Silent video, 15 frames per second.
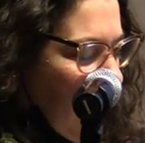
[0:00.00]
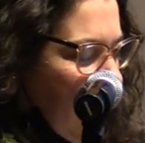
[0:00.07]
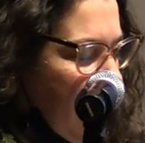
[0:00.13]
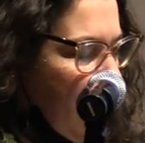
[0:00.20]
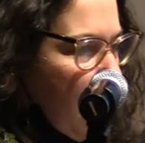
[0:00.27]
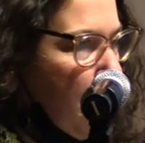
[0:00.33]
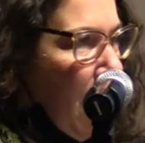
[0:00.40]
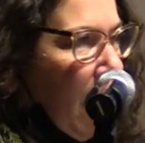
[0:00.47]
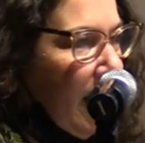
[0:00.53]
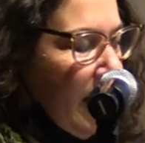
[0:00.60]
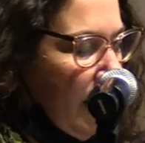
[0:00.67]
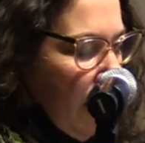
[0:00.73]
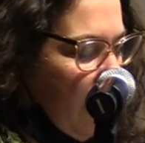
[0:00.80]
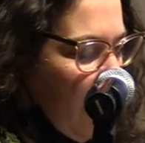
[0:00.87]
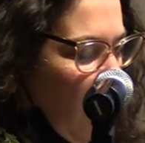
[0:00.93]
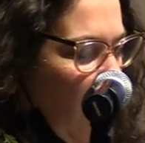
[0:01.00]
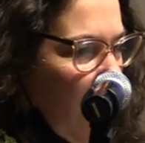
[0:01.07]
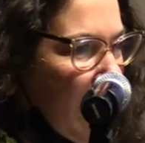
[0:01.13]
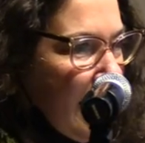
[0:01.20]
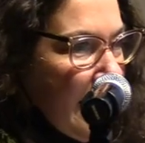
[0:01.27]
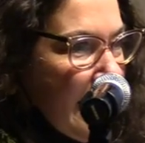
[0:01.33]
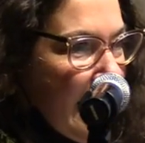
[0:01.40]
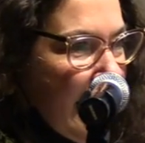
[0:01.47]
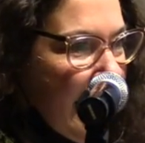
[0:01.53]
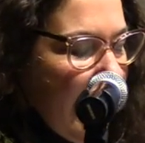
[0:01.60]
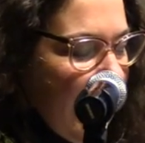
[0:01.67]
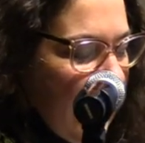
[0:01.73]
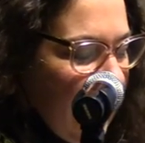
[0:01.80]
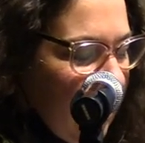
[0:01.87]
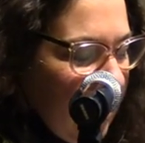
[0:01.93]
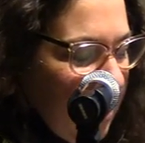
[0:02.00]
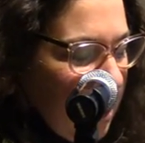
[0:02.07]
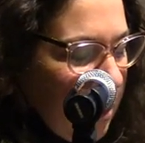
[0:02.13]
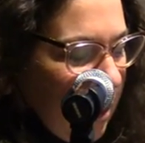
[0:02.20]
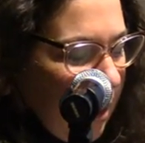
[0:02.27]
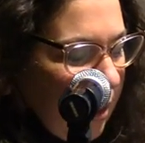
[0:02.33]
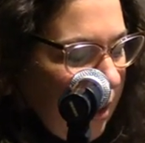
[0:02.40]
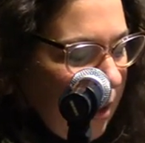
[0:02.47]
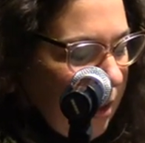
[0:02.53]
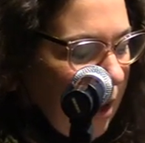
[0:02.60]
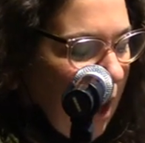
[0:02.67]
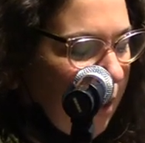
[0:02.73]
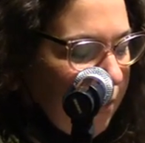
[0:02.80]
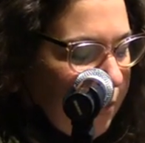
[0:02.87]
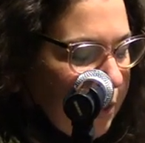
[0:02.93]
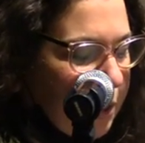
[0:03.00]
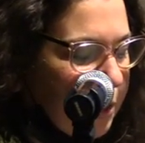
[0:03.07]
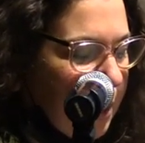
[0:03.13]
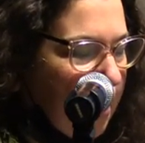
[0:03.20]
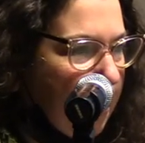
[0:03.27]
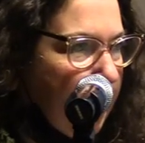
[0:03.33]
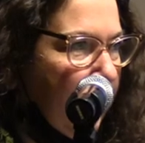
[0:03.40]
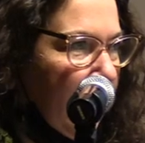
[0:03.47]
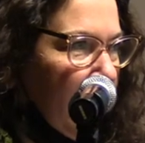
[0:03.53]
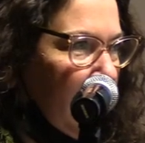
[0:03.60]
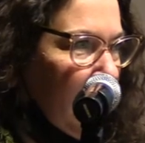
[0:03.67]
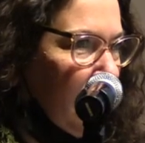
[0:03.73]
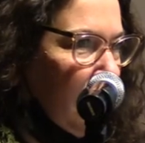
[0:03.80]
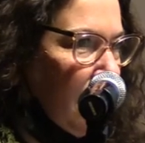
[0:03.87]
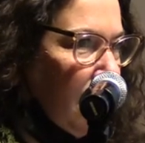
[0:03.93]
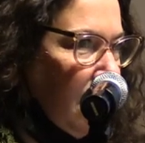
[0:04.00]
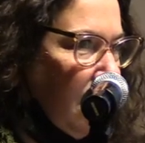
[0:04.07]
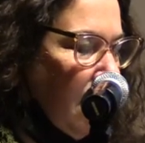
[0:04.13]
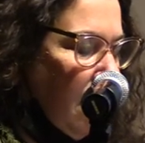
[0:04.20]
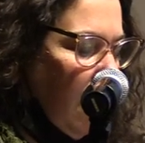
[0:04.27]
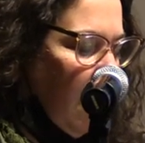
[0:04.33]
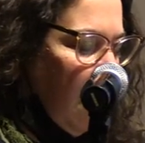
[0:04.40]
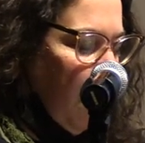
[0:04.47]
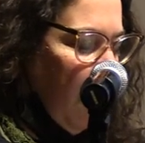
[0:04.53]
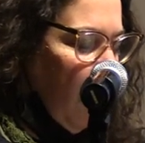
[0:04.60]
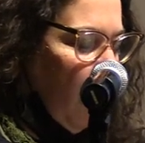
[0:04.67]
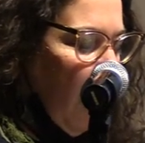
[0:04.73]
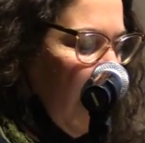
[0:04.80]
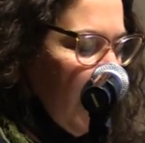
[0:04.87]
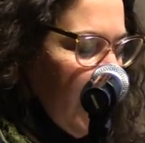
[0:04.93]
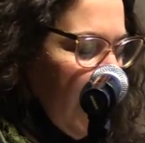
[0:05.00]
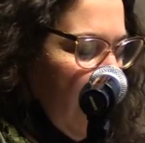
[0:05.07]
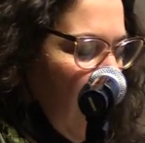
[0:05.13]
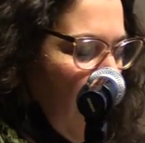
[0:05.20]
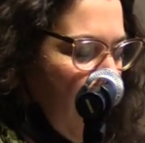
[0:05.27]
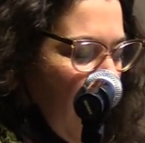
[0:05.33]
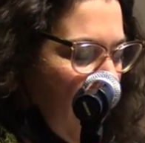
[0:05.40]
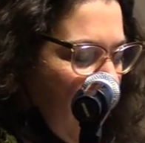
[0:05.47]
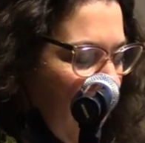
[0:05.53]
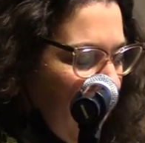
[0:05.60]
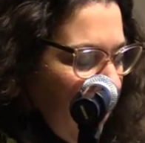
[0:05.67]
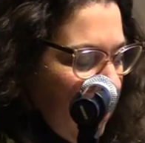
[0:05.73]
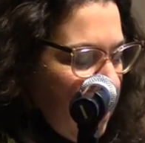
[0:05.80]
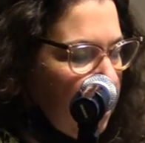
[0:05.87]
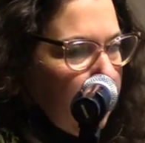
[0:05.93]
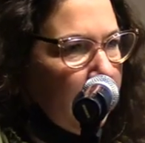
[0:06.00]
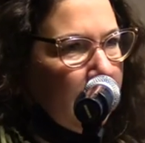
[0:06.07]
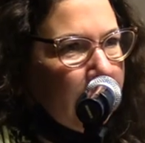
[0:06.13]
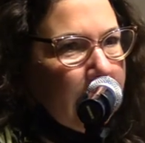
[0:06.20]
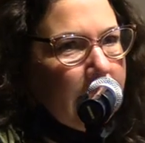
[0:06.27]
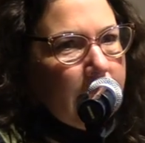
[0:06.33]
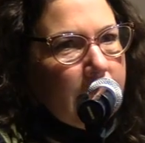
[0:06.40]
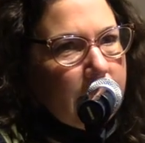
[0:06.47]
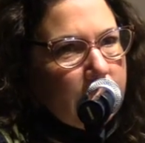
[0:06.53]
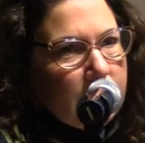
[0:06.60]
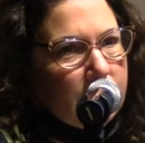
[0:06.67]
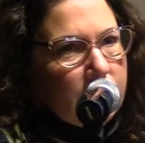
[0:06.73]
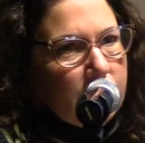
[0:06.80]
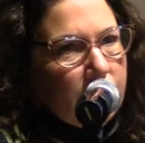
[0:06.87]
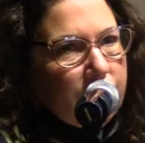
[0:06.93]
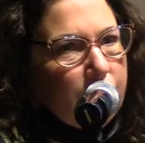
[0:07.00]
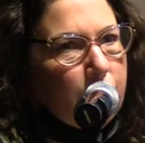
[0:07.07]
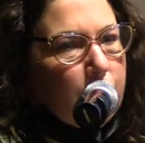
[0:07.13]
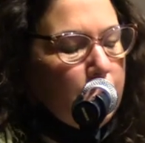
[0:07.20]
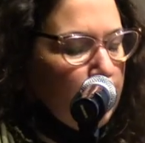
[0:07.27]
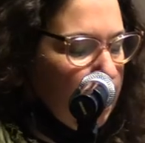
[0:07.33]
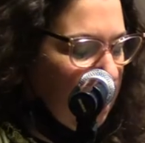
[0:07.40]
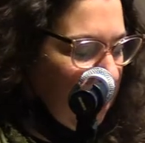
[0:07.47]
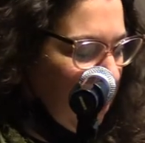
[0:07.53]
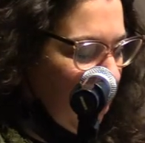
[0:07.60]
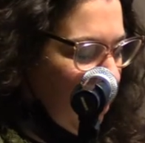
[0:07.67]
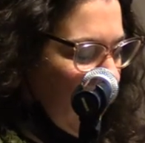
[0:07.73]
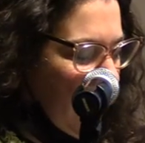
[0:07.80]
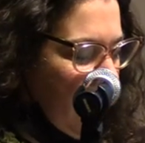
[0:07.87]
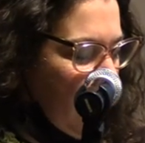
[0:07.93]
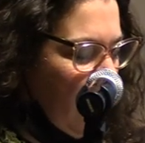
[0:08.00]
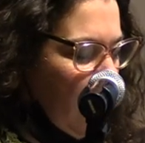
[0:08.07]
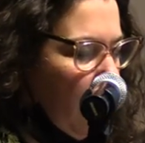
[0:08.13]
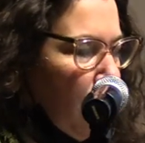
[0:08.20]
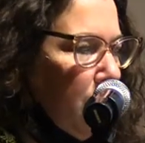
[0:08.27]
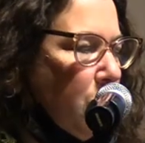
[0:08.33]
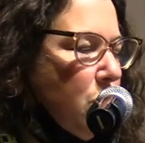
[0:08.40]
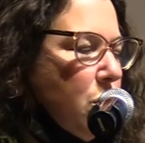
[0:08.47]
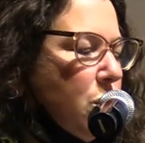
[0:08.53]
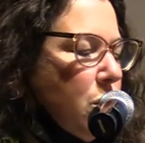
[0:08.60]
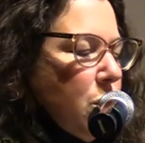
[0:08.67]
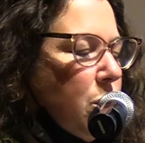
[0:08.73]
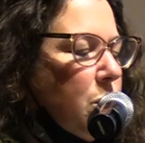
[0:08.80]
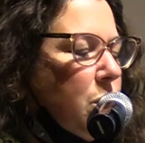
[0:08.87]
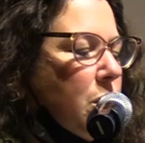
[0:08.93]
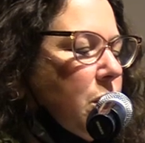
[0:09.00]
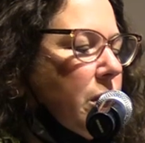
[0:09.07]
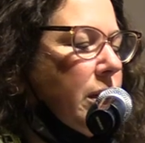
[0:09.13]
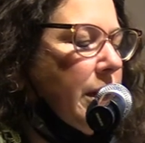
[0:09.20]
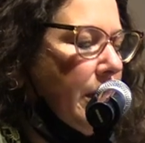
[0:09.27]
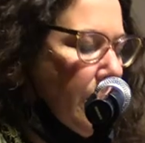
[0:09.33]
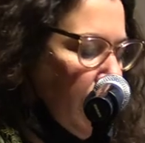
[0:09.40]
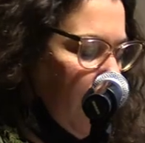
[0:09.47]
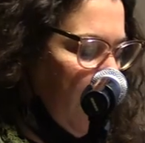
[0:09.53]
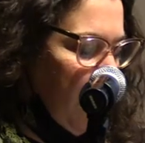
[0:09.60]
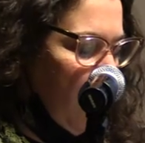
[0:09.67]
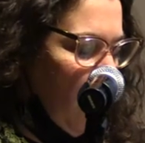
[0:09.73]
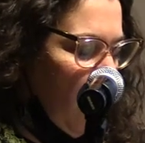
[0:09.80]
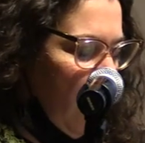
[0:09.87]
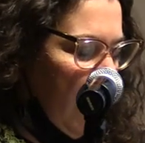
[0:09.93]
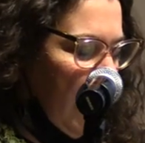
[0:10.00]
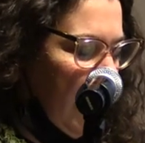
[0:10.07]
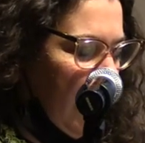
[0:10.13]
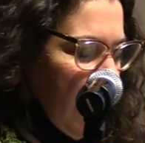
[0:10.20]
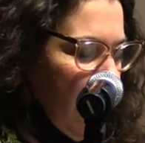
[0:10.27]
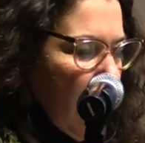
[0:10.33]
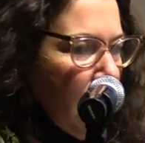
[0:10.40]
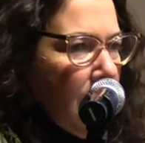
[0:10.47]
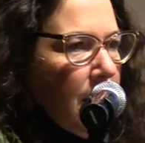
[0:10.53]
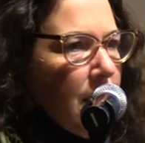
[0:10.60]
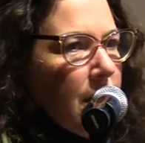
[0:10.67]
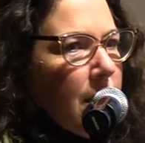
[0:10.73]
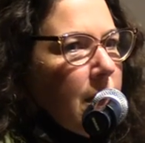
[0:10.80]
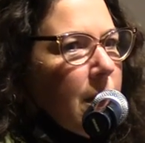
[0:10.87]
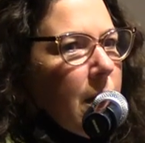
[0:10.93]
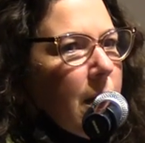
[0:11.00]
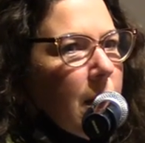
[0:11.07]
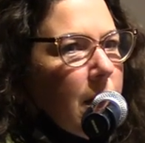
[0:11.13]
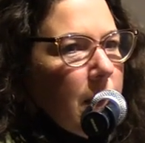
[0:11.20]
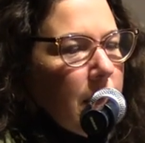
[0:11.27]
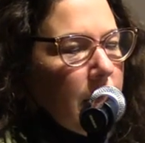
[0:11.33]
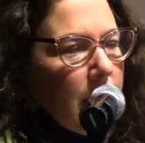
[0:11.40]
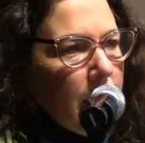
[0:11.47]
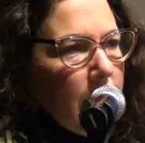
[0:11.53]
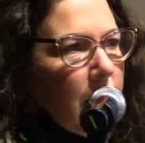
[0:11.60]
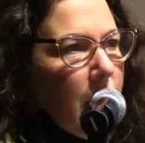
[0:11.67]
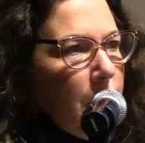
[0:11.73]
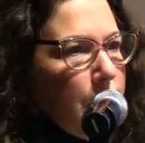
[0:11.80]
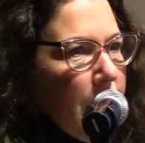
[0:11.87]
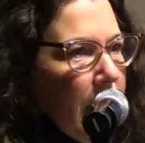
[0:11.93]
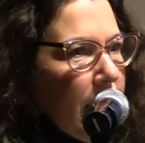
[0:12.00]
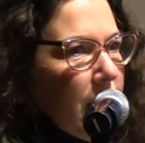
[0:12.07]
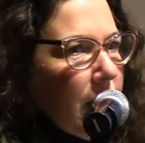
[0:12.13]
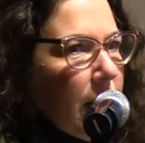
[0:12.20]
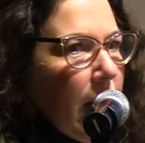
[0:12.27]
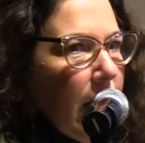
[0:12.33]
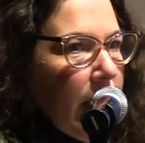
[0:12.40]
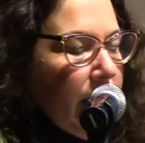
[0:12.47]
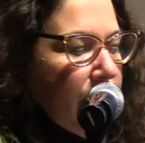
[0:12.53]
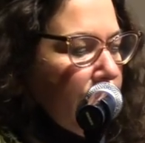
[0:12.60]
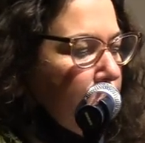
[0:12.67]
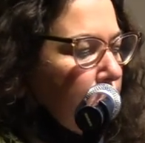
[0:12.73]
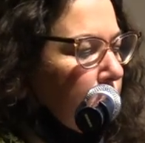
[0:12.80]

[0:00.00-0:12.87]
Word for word: This body is on its knees, not for some man, the rising up of mother's pleas for her children to go to school each morning and come back alive.